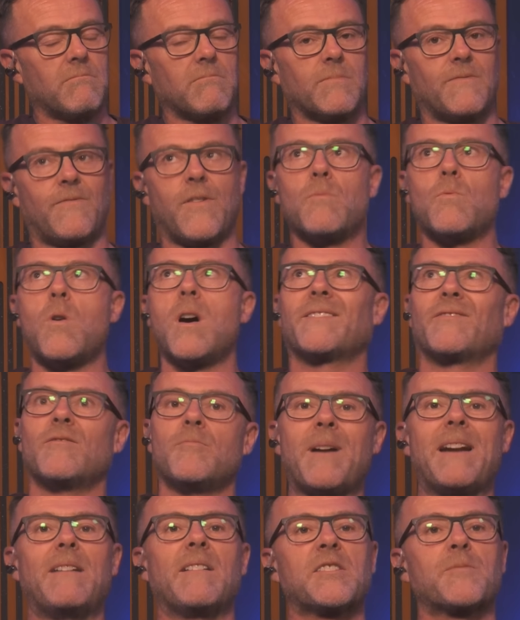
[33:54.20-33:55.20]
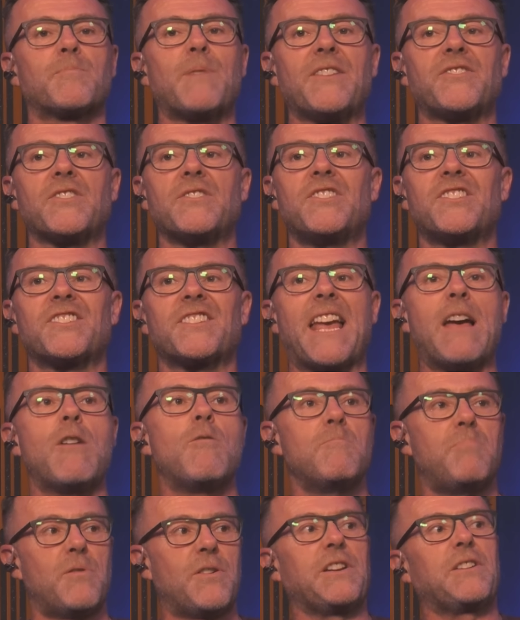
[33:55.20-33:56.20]
for want of a better expression,
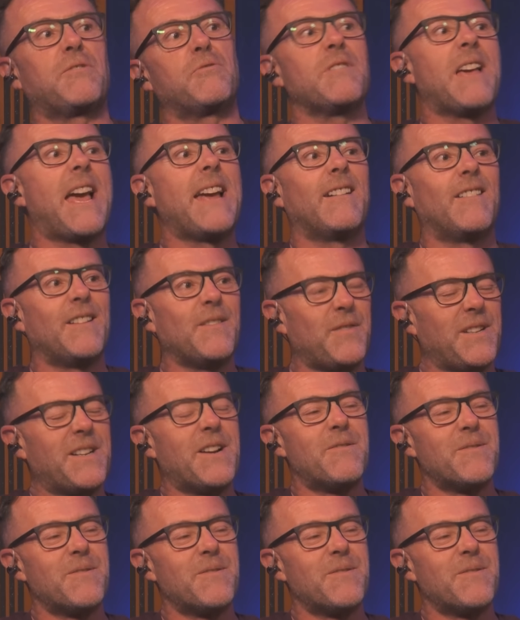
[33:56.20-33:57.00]
soundbite creator, if you know